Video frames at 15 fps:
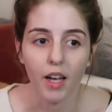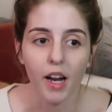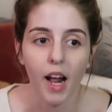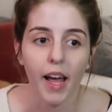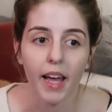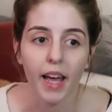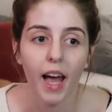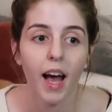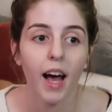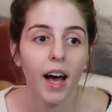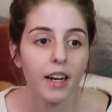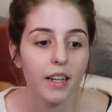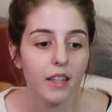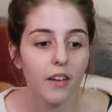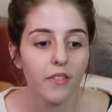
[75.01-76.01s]
I
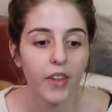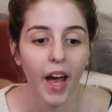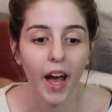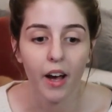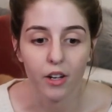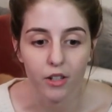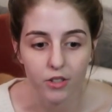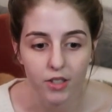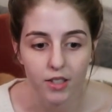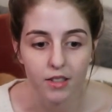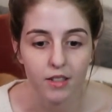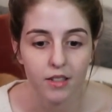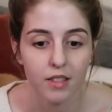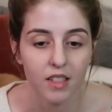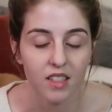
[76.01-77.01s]
hadn't left the house
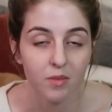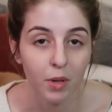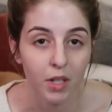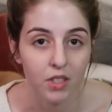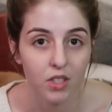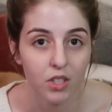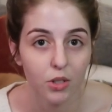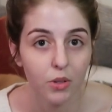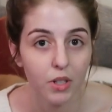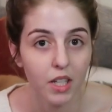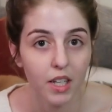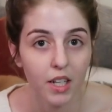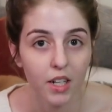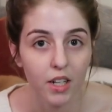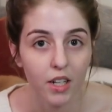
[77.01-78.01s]
in six months to a
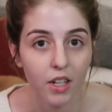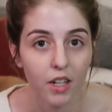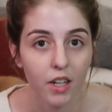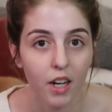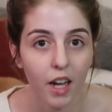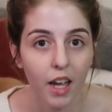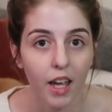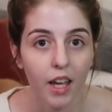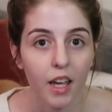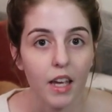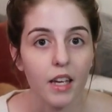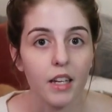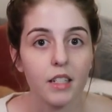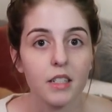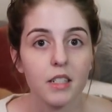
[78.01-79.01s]
year,
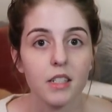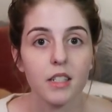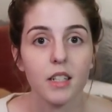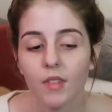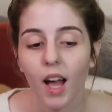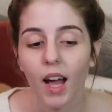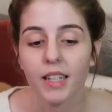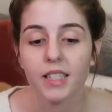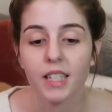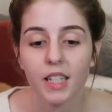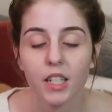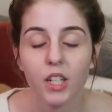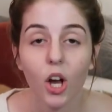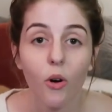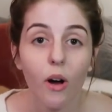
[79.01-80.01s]
and I
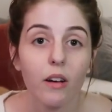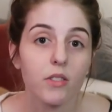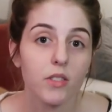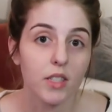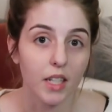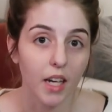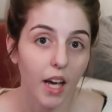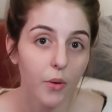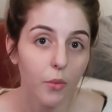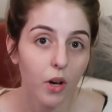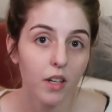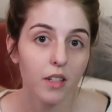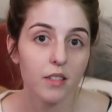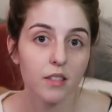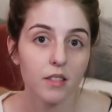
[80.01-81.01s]
didn't know how sick I
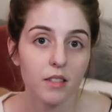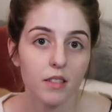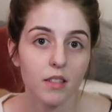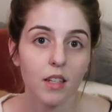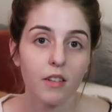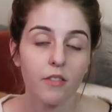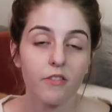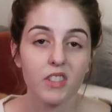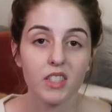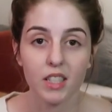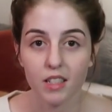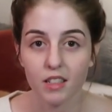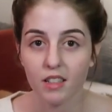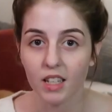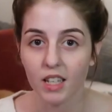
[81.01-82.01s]
was
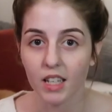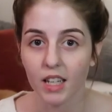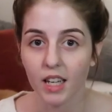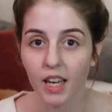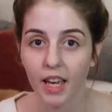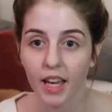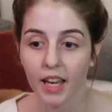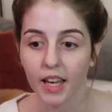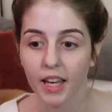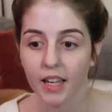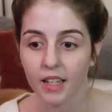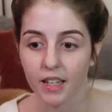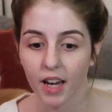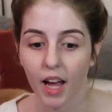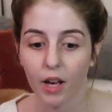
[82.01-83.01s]
physically,
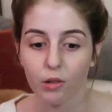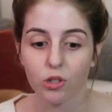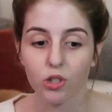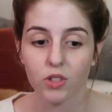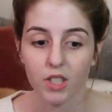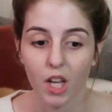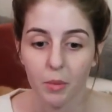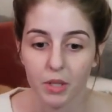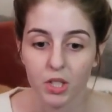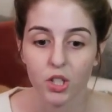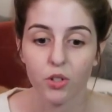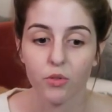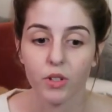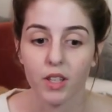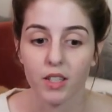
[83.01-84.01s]
and I was just coming to
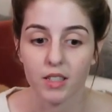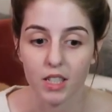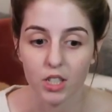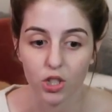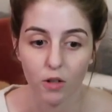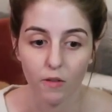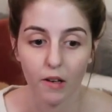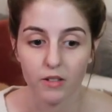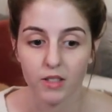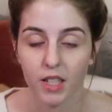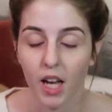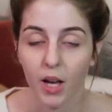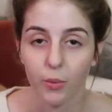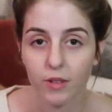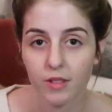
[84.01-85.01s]
the realization of how
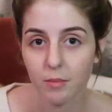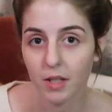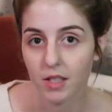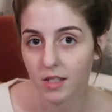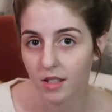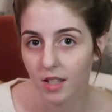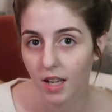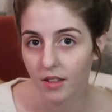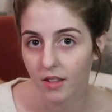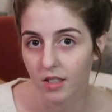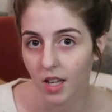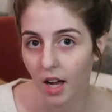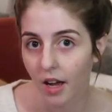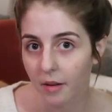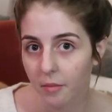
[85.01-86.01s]
sick I was mentally at the
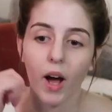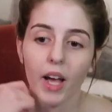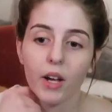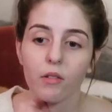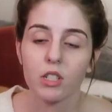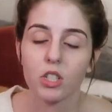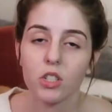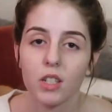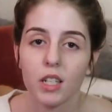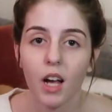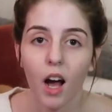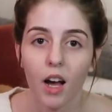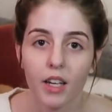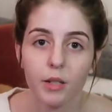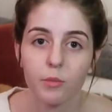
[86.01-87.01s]
time. I originally
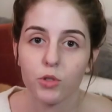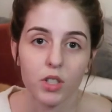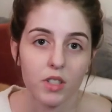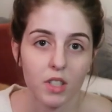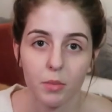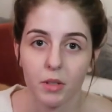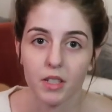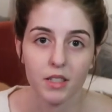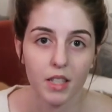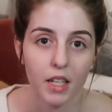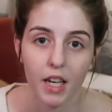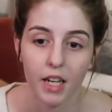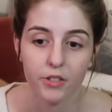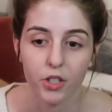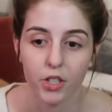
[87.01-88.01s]
got him just to be a
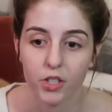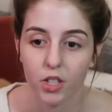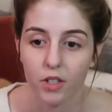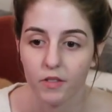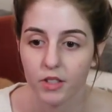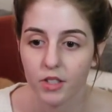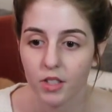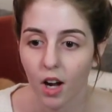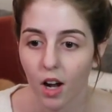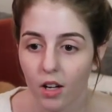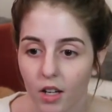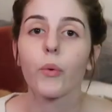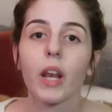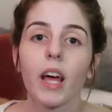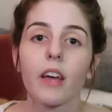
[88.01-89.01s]
psychiatric service
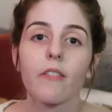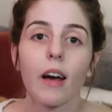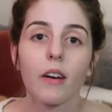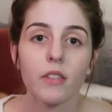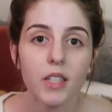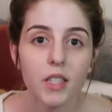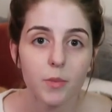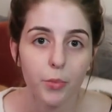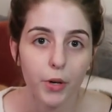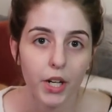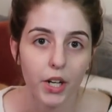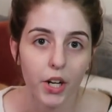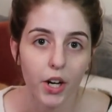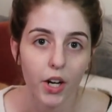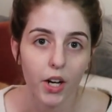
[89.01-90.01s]
dog. When I found his
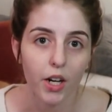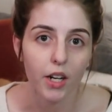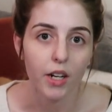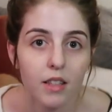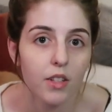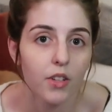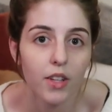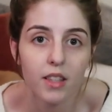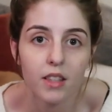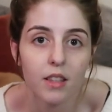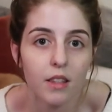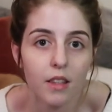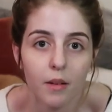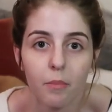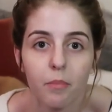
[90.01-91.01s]
breeder, they're like
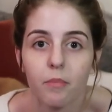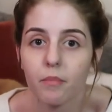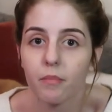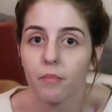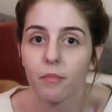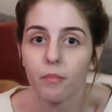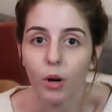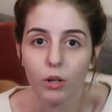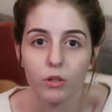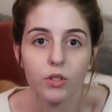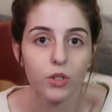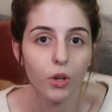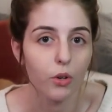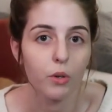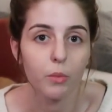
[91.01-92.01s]
the most
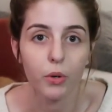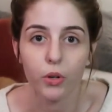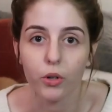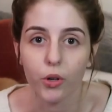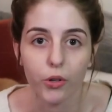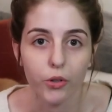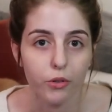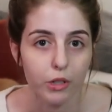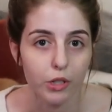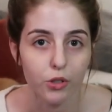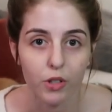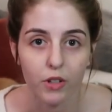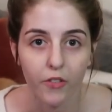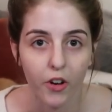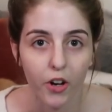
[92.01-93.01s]
notable golden
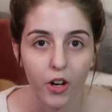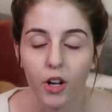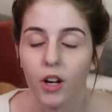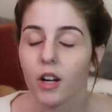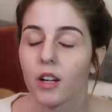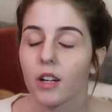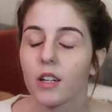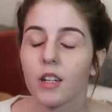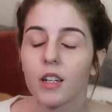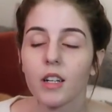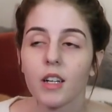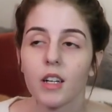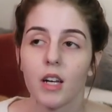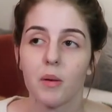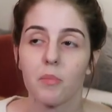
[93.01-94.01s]
retriever
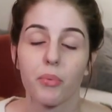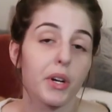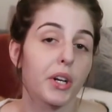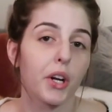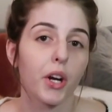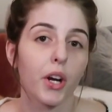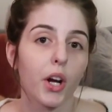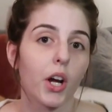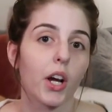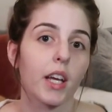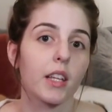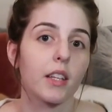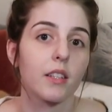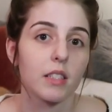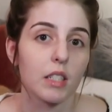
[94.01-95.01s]
breeder
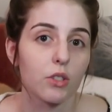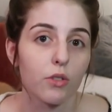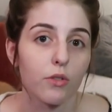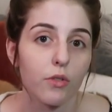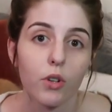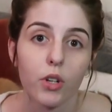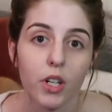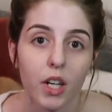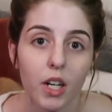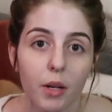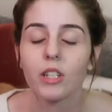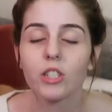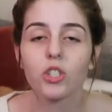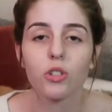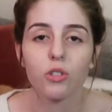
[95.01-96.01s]
in central Florida.
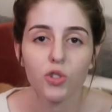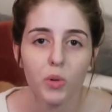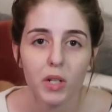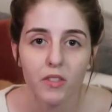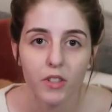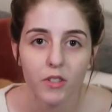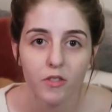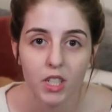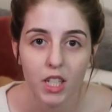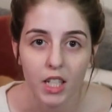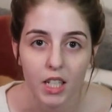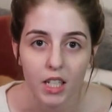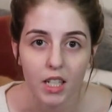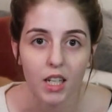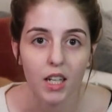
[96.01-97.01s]
In June
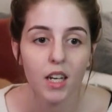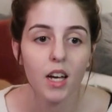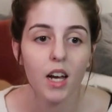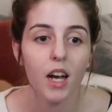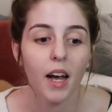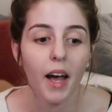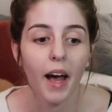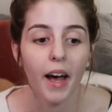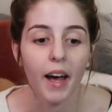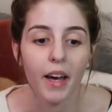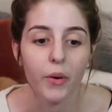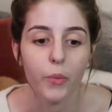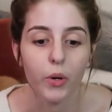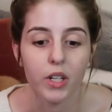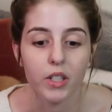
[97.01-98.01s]
2015,
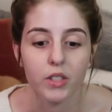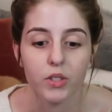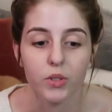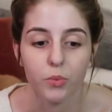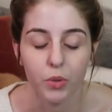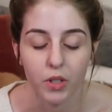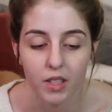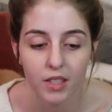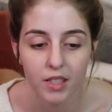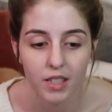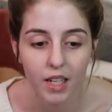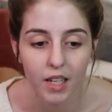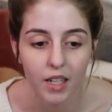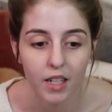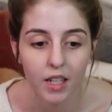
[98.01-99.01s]
I was really
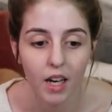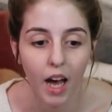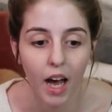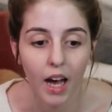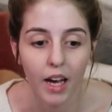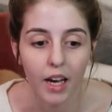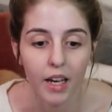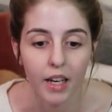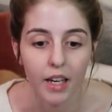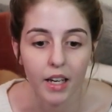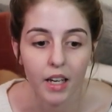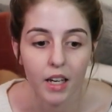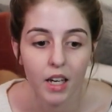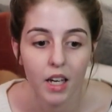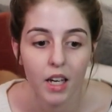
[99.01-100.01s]
sick.
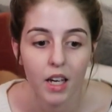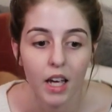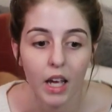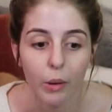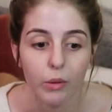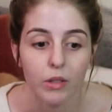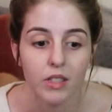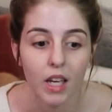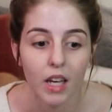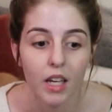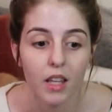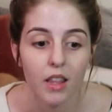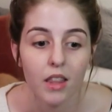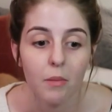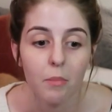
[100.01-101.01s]
I it was
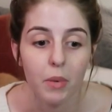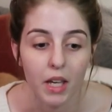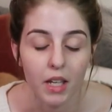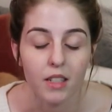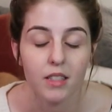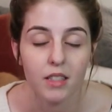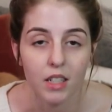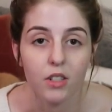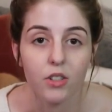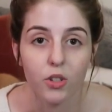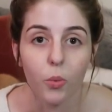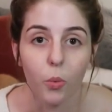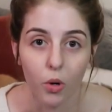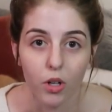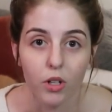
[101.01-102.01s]
like the biggest deal in
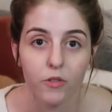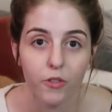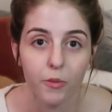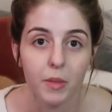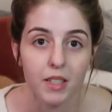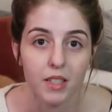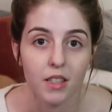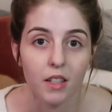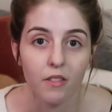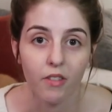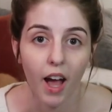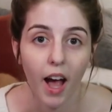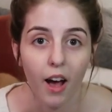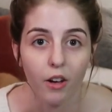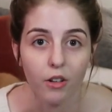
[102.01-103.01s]
the world for me to leave the
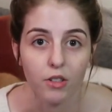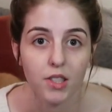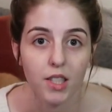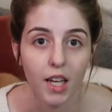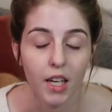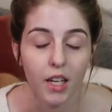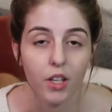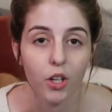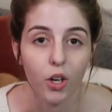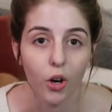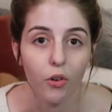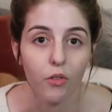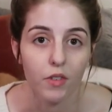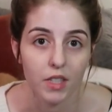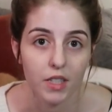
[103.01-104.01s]
house and
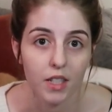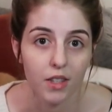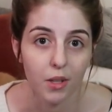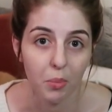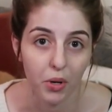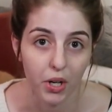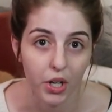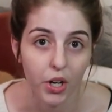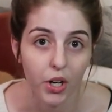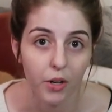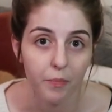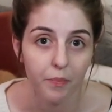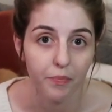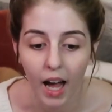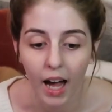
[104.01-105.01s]
go visit the breeder.
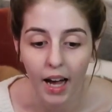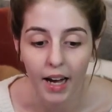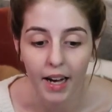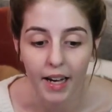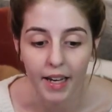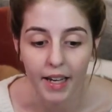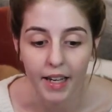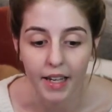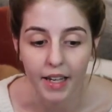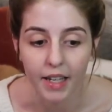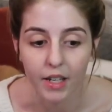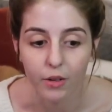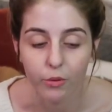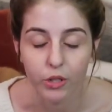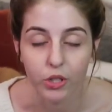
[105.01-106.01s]

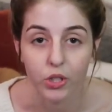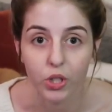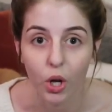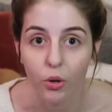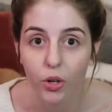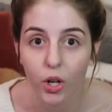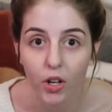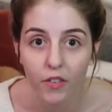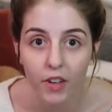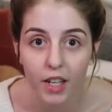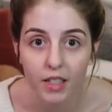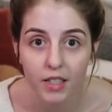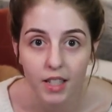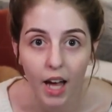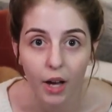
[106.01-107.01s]
I was so
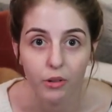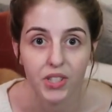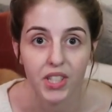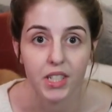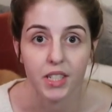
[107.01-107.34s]
nervous that I was